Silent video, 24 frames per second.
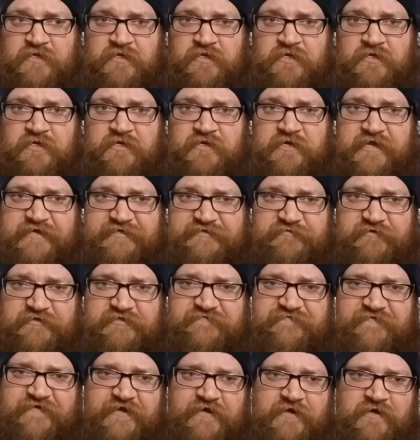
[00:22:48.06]
Next week's
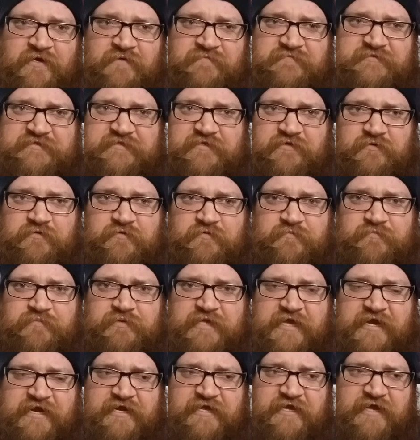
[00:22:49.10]
video, I'm still
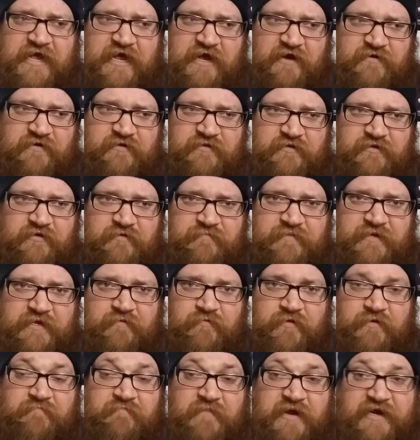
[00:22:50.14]
planning out a little bit.
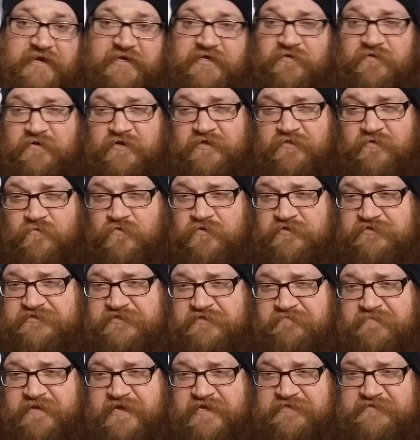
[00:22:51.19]
We might do another worst to
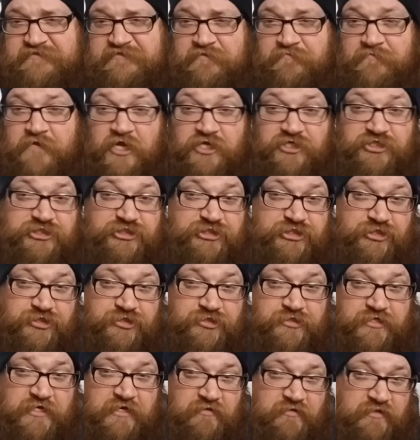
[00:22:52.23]
best. I'm not
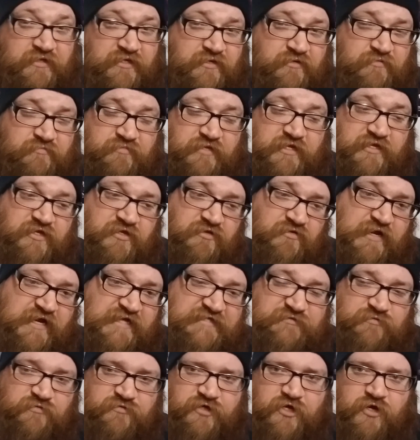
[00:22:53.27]
sure. You
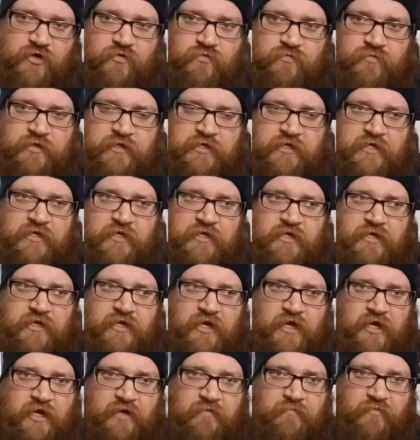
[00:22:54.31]
guys will know
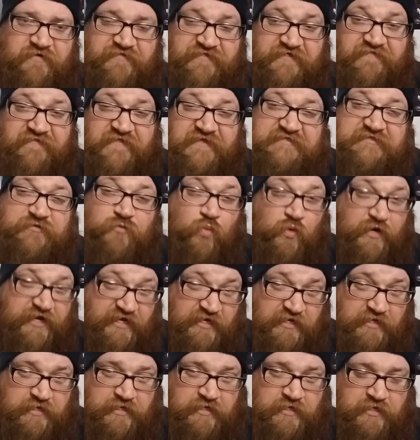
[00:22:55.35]
within this
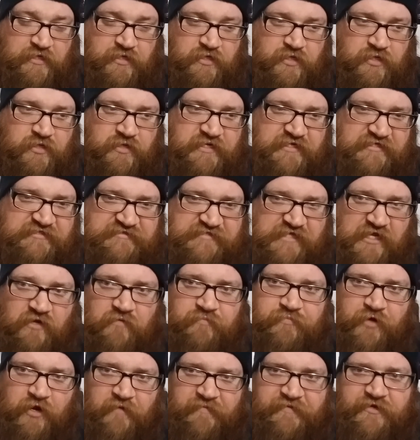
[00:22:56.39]
week, because I'll
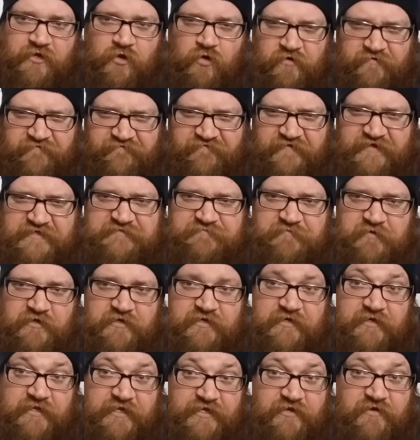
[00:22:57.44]
probably go on Facebook
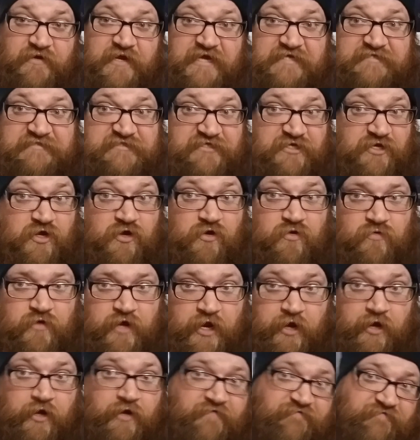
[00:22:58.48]
and let you guys know,
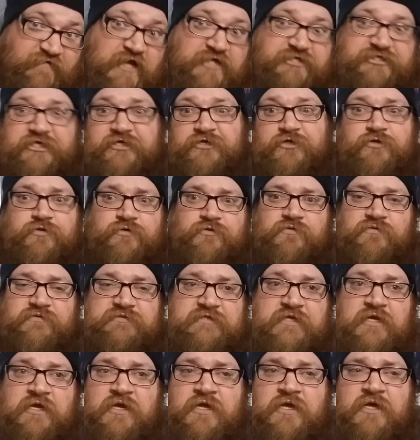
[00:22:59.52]
hey, flashing news.
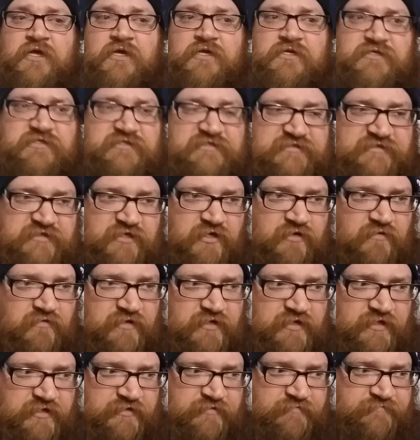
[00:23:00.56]

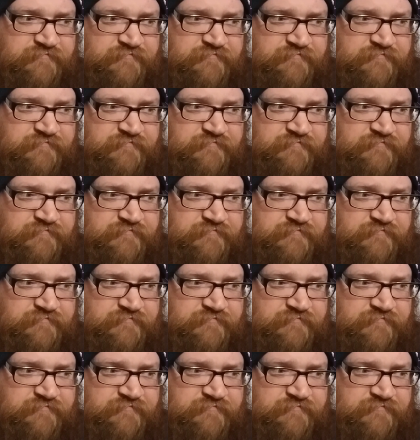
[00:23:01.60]
So